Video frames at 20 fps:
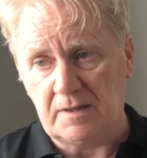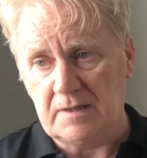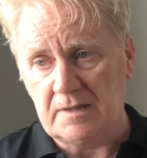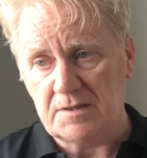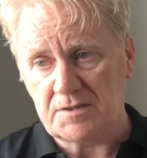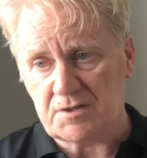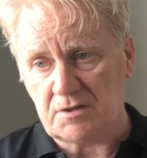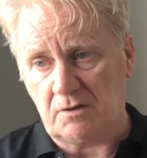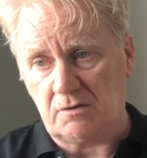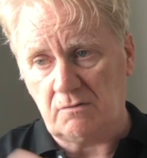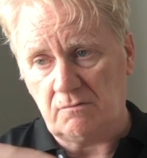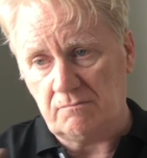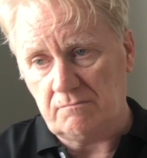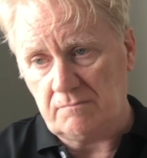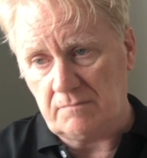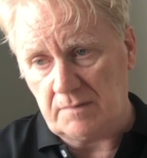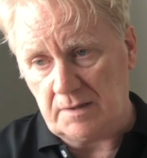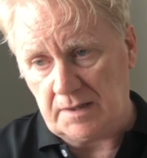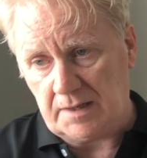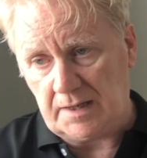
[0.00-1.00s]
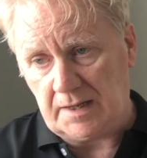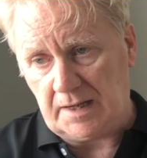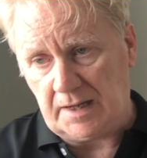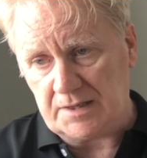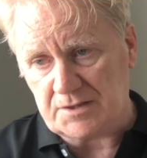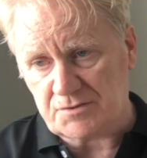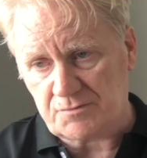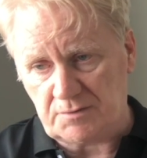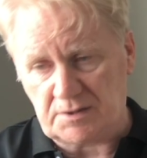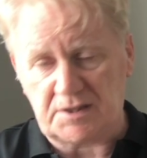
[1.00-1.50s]
So
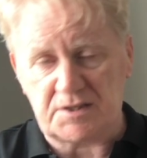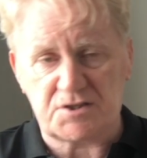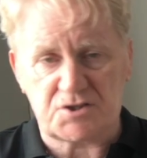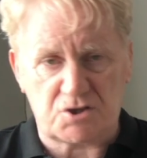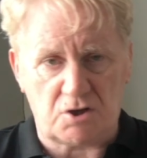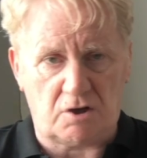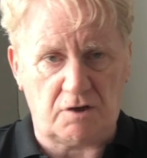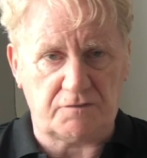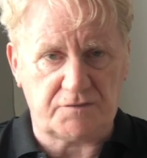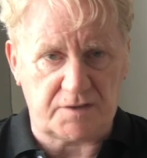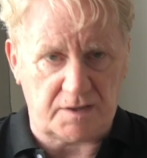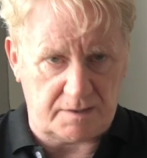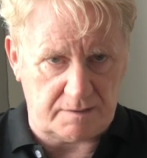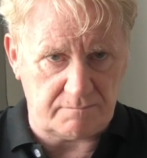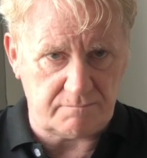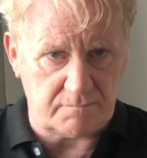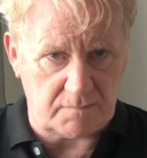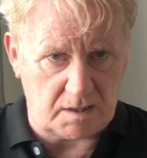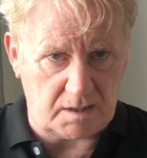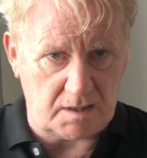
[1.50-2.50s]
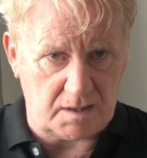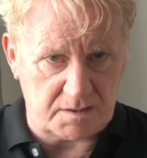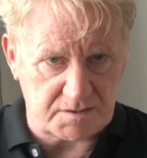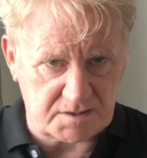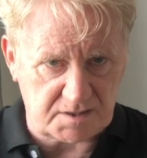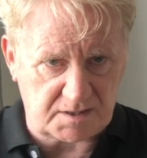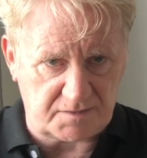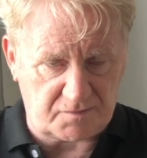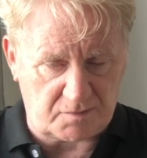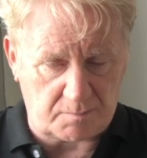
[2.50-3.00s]
it's really solved a
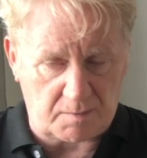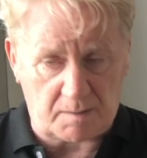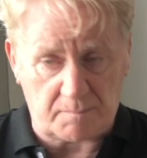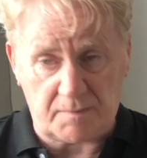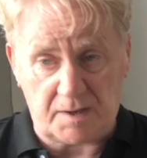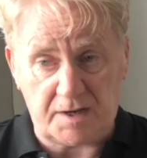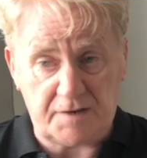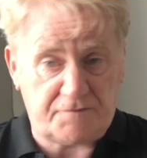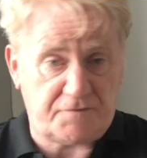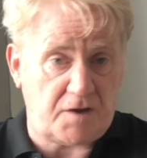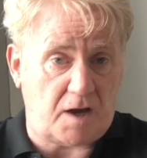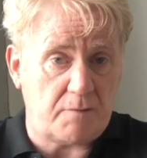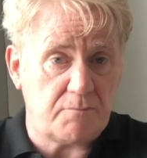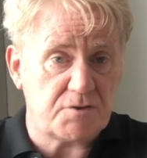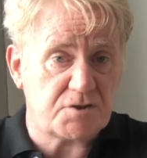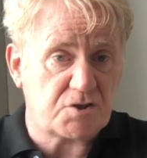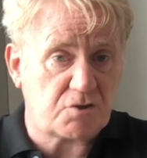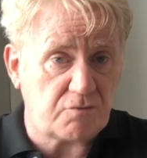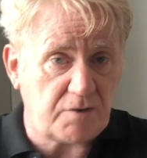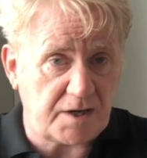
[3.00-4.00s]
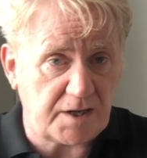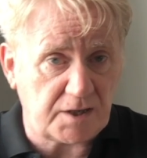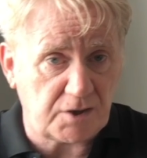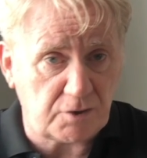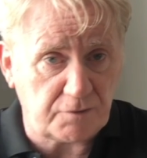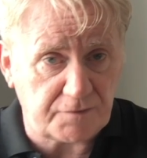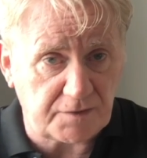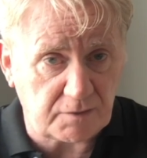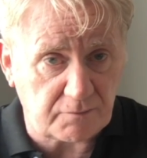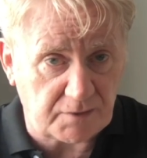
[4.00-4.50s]
significant problem. And if I was creating a
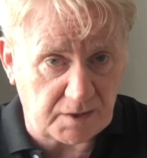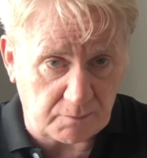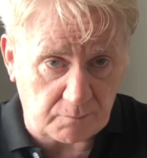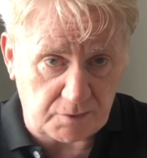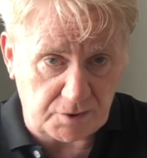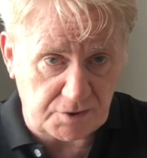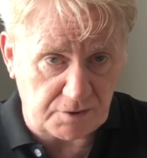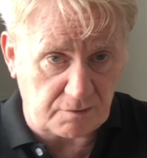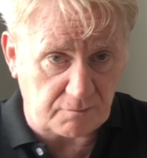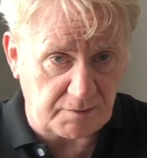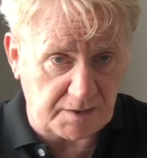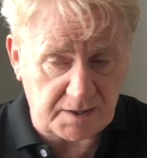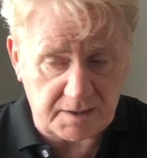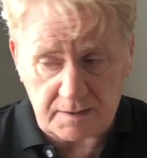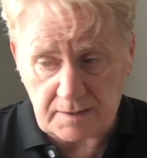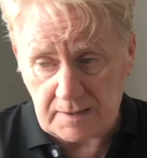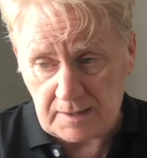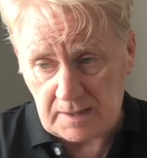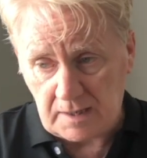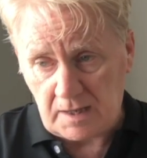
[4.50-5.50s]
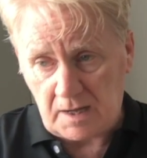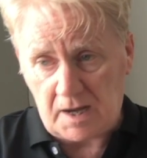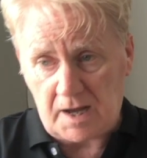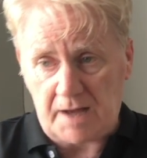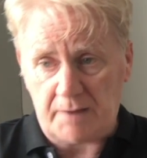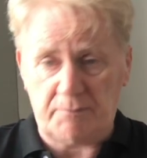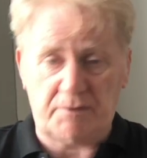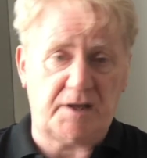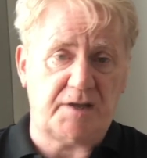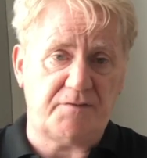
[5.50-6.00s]
Novillo and I wanted you to read it, I
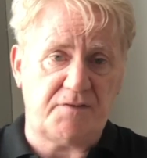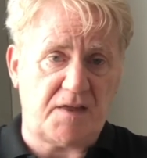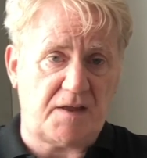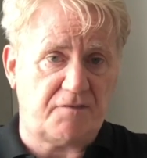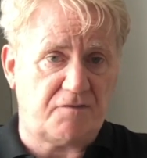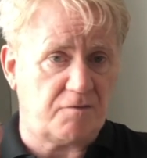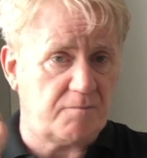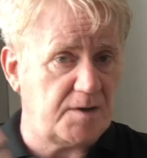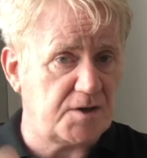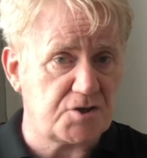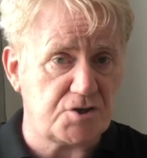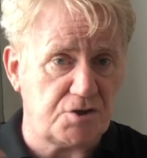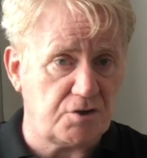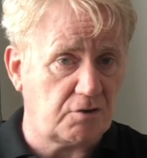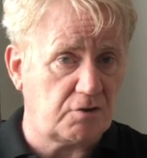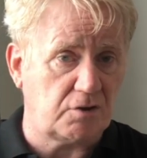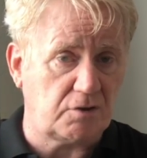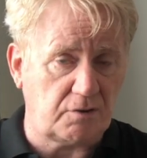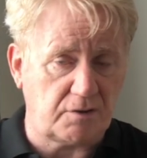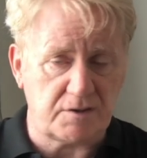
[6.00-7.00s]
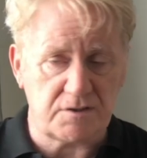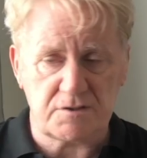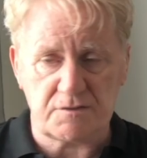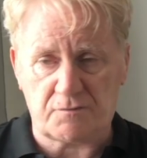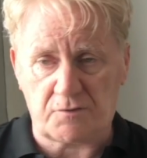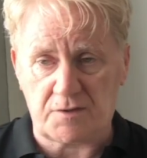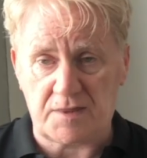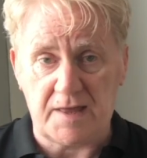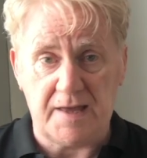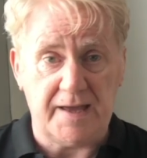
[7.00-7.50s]
would give you that information, you could load it and so
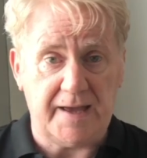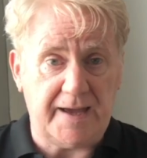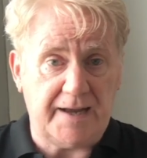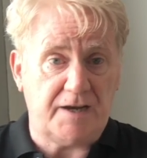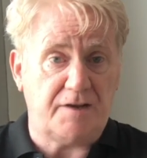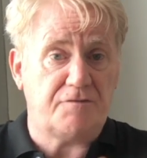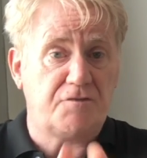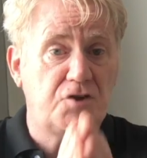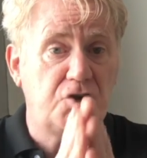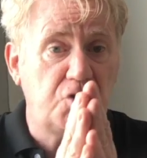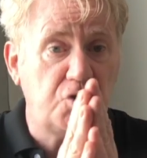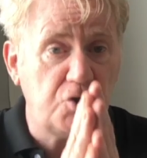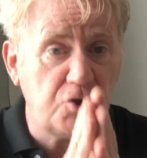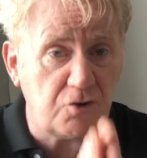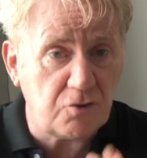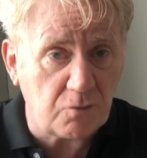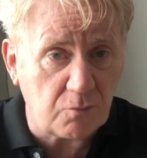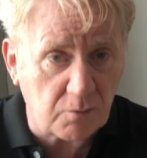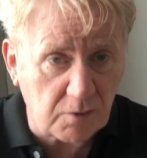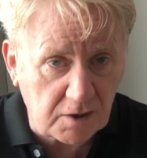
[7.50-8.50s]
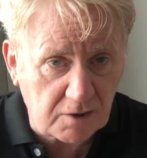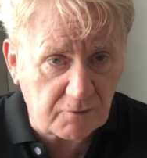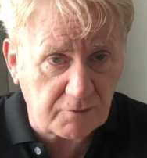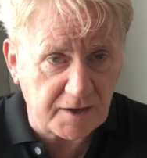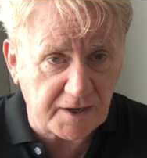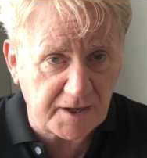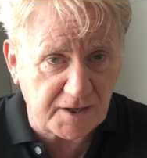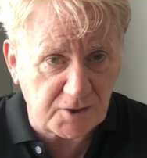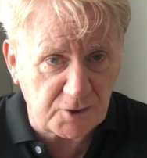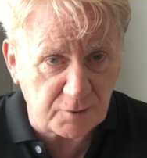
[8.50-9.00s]
on. And if you were
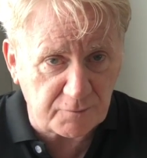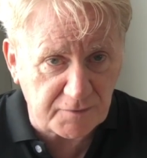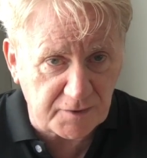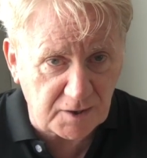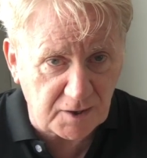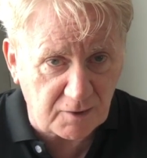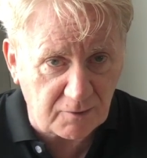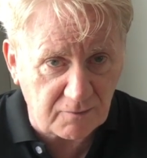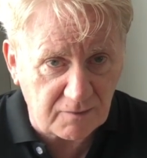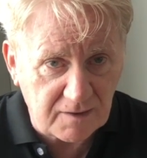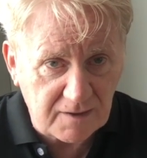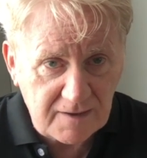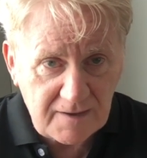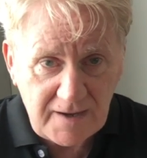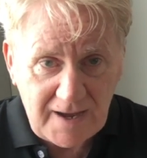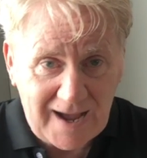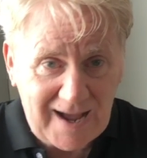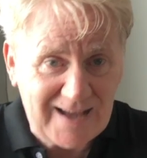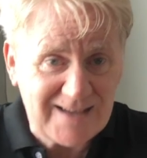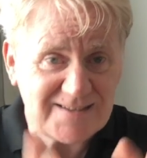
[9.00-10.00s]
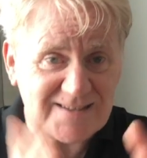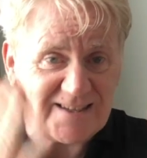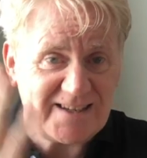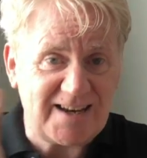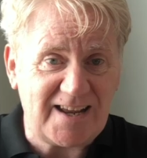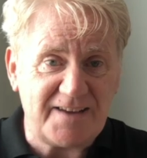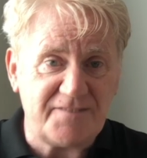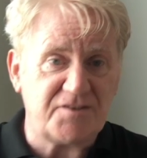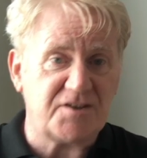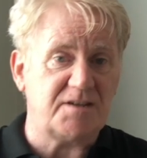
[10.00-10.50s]
creating a Novillo, as
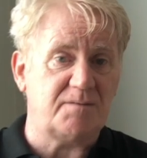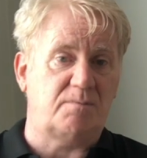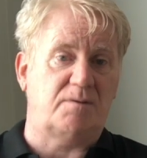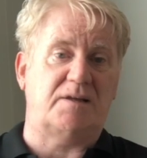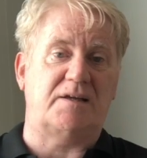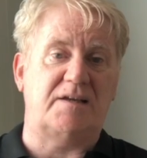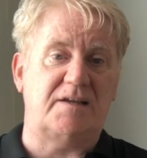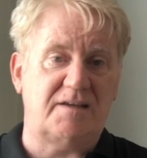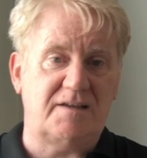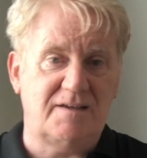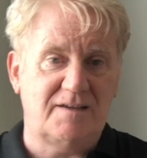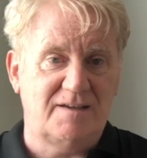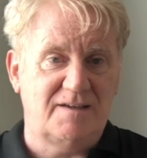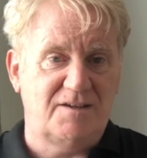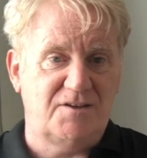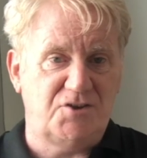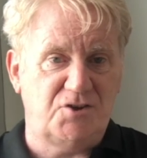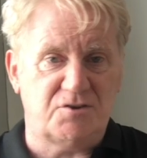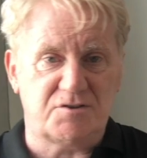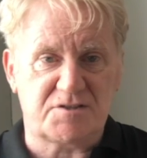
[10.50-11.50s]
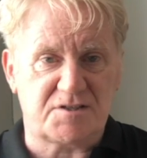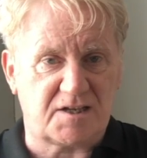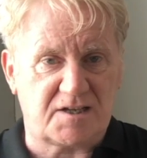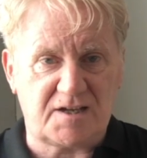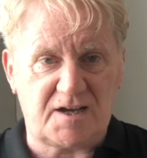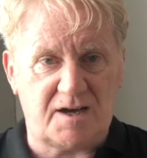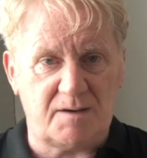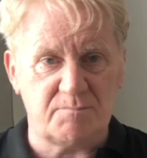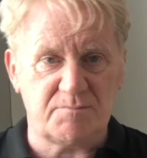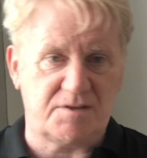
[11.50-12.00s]
inevitably you'll
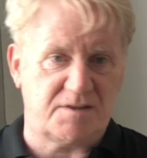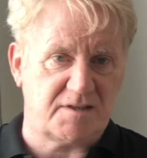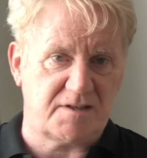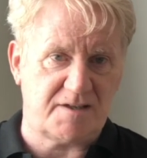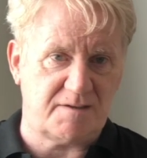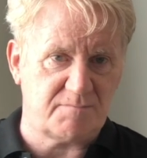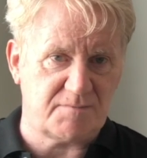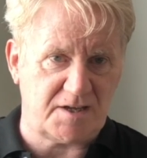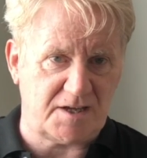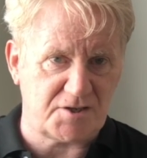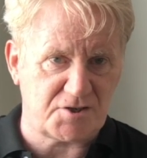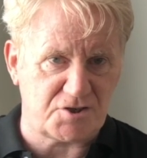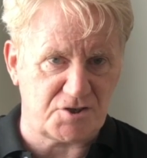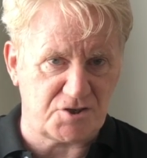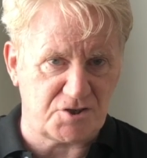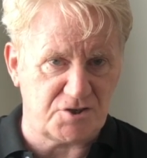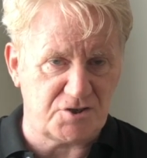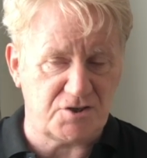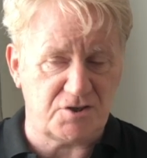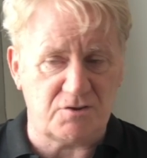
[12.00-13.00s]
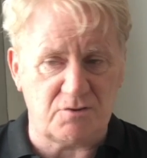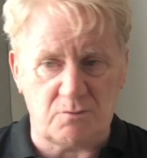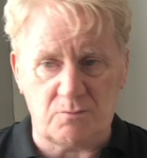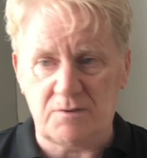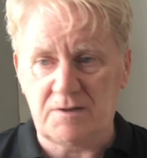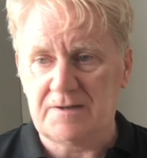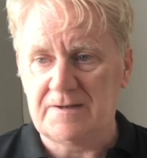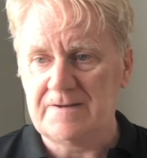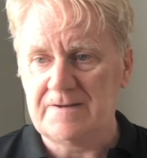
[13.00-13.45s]
succumb to the temptation to do,